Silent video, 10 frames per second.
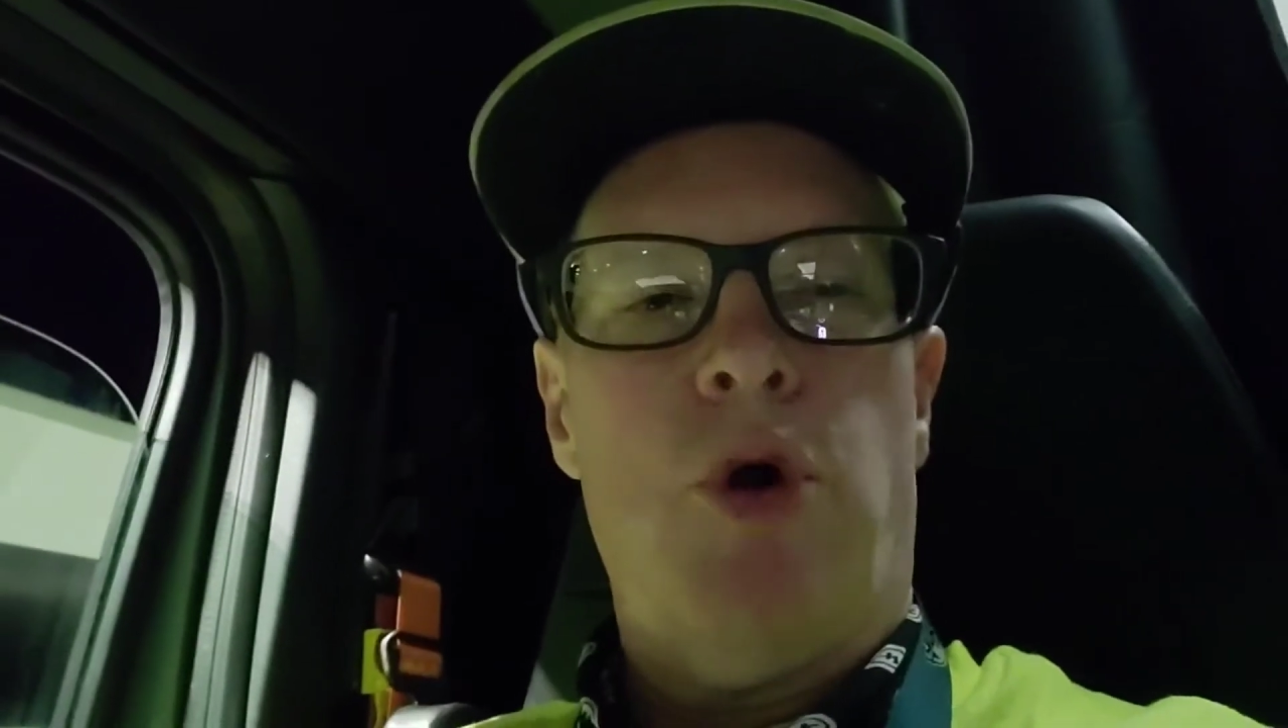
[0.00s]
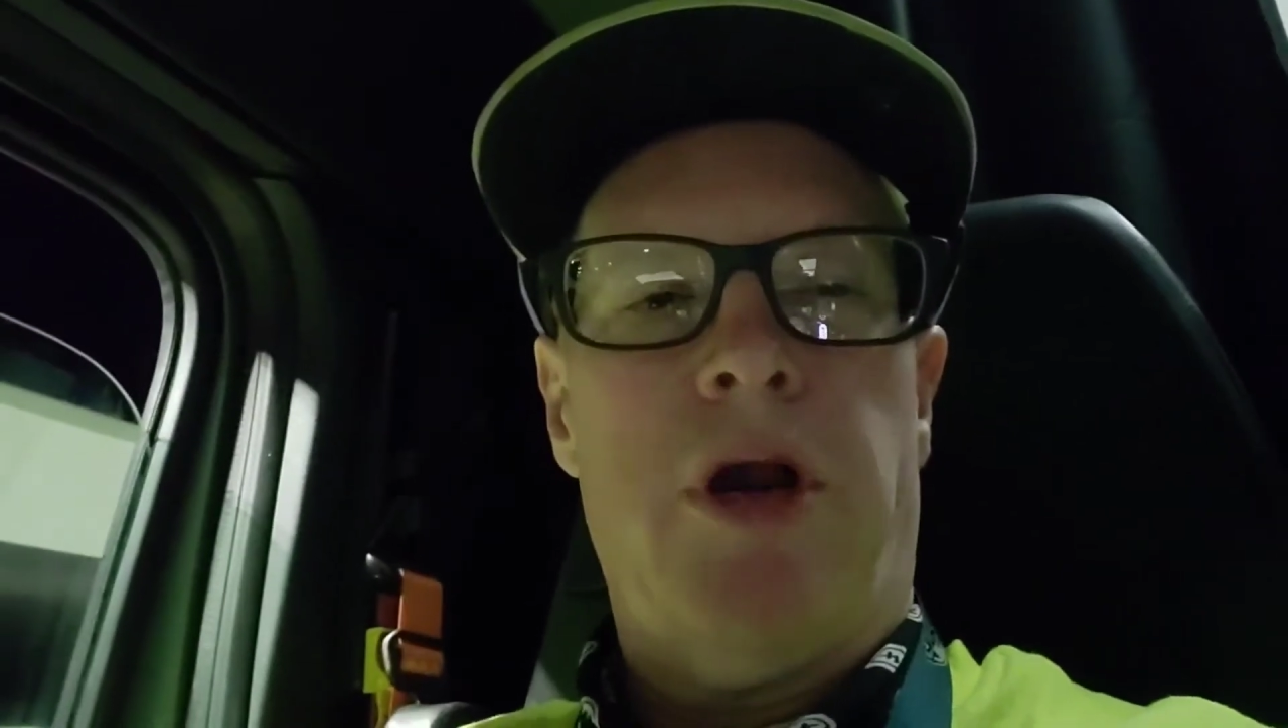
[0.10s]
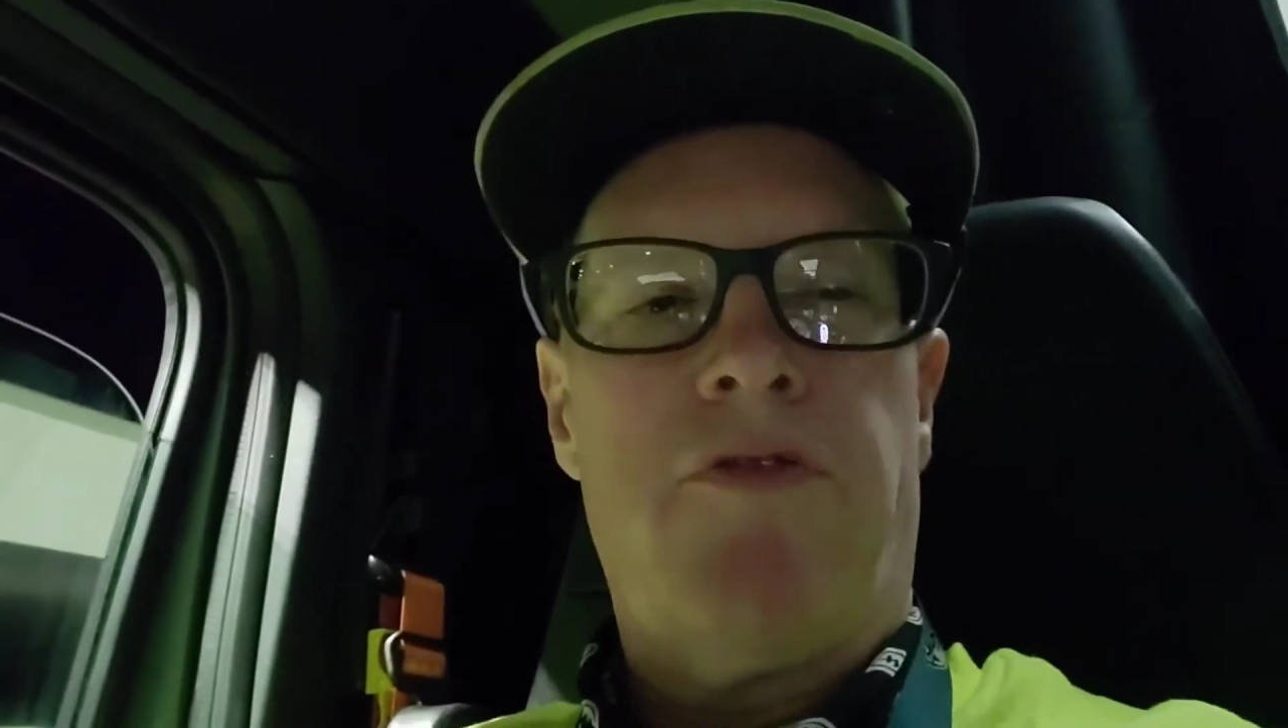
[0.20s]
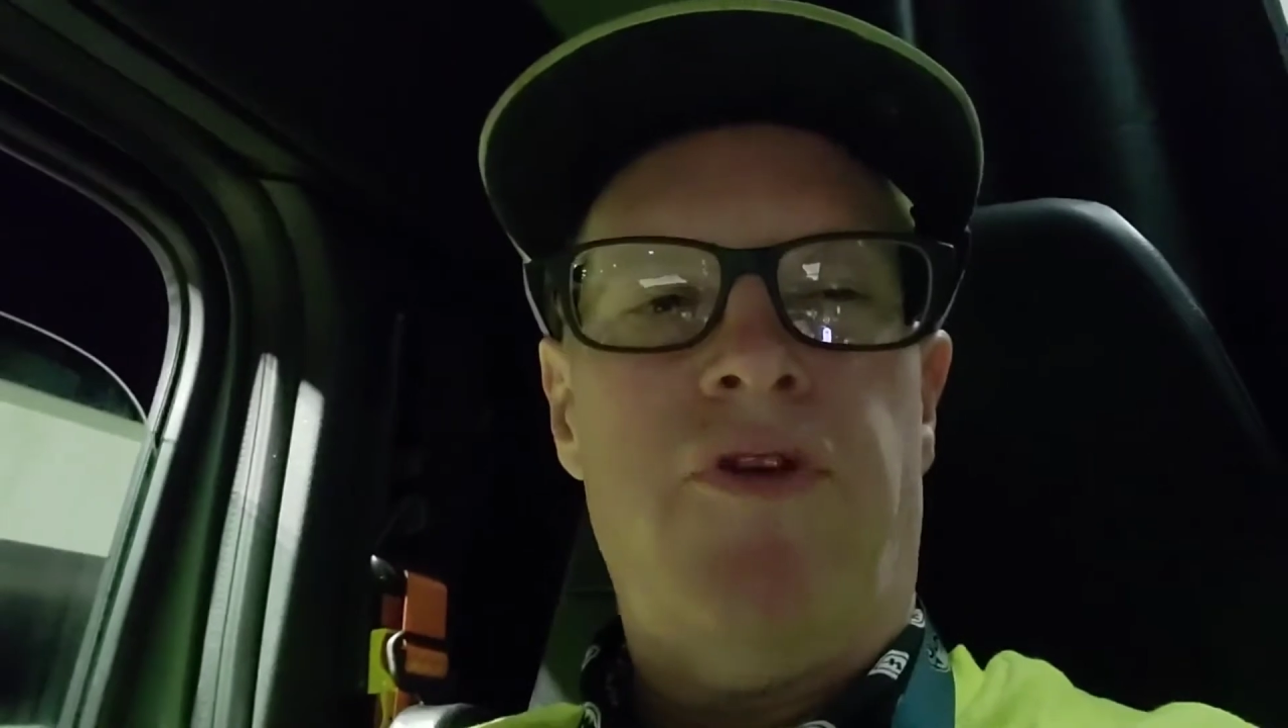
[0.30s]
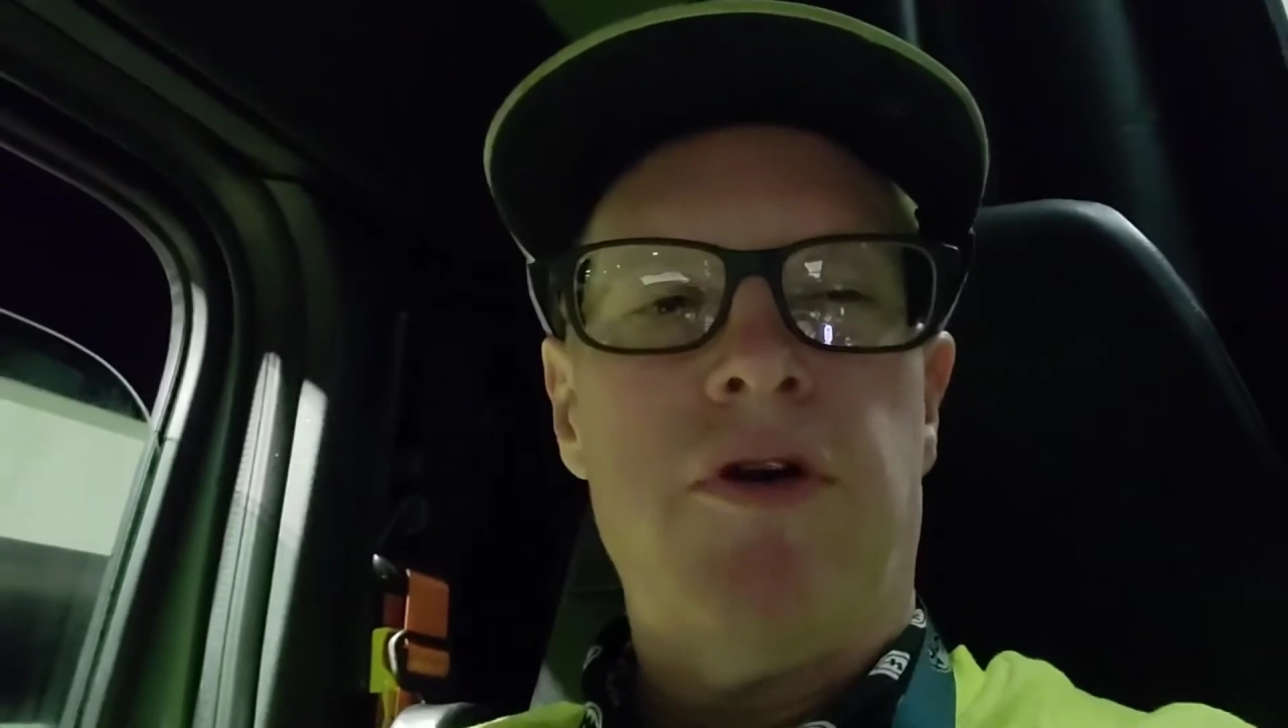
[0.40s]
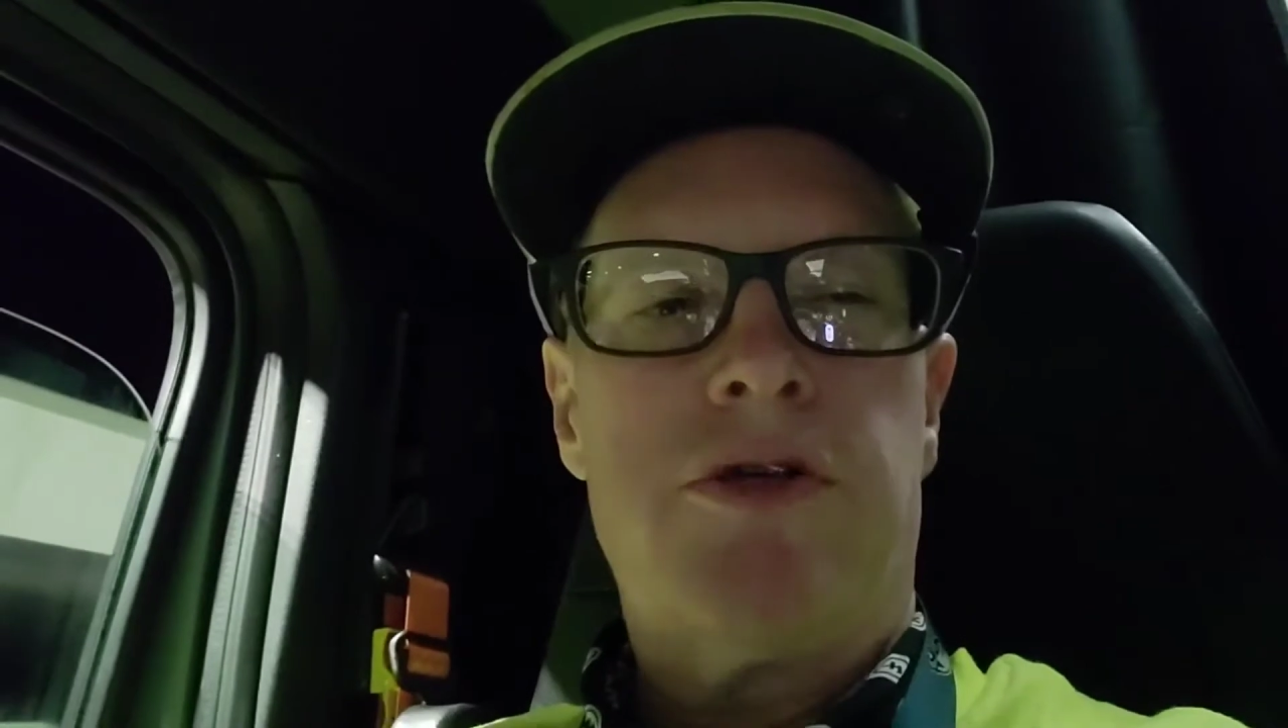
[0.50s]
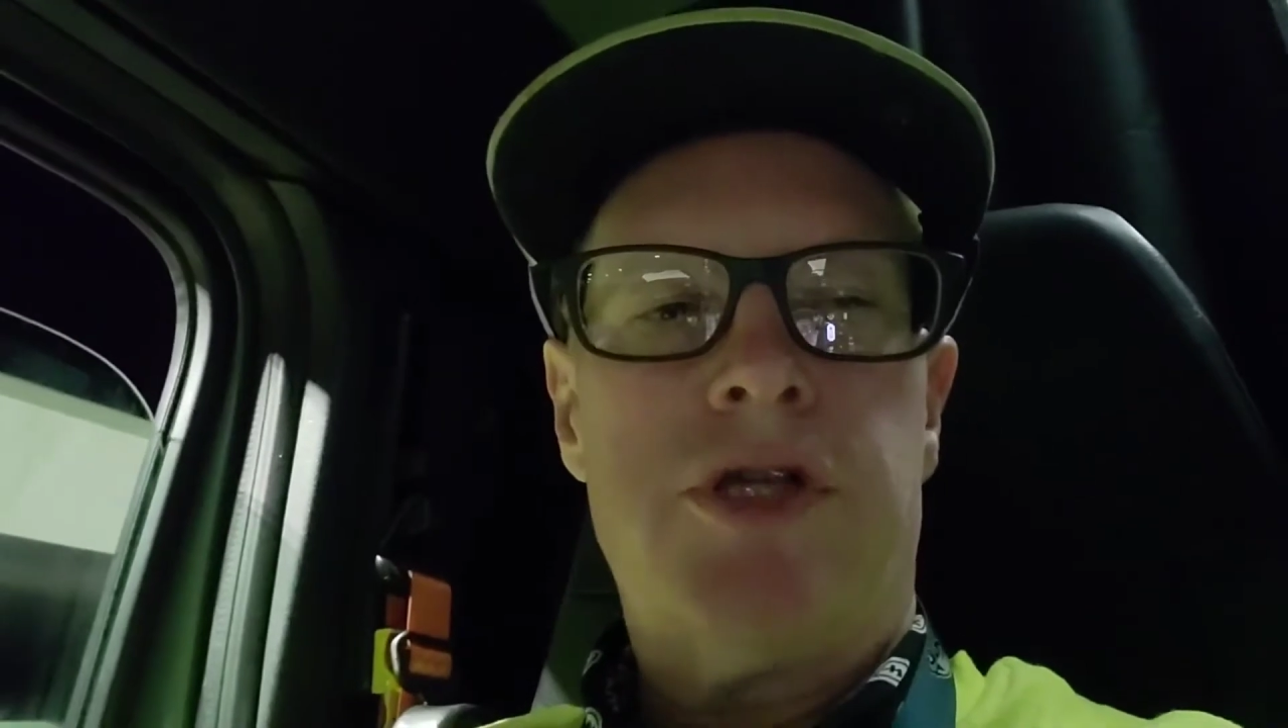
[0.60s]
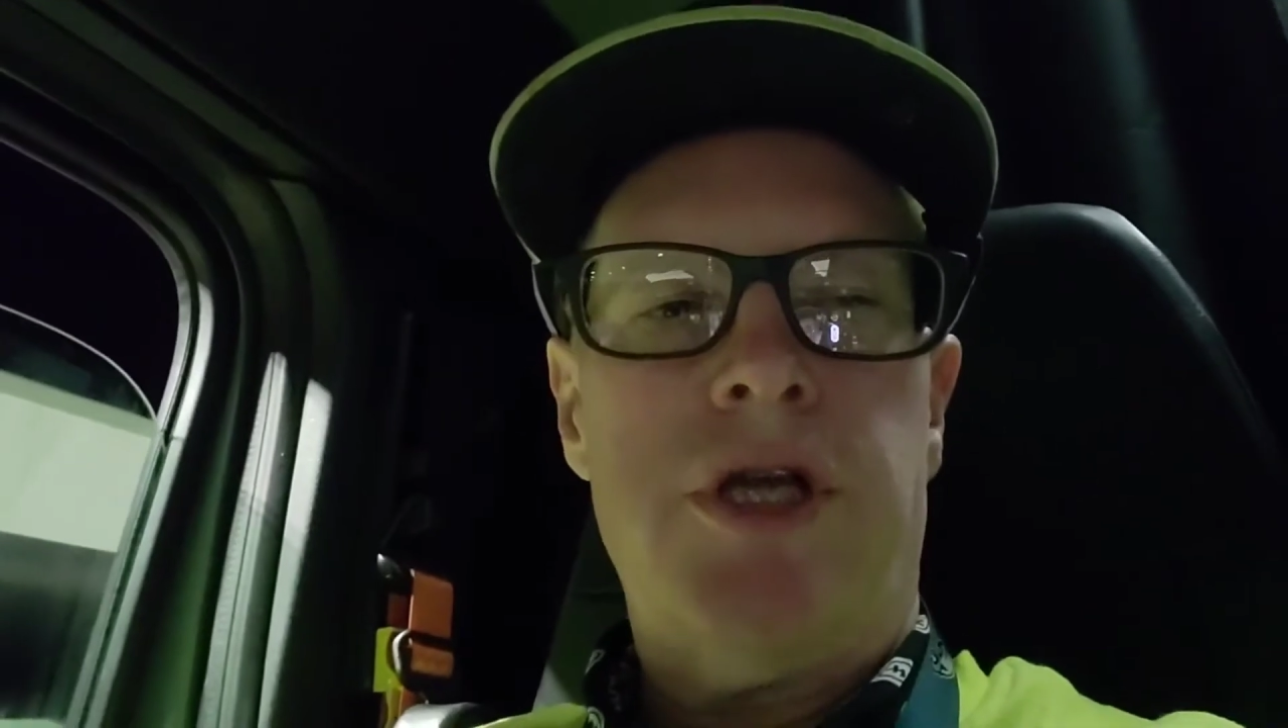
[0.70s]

morning, folks.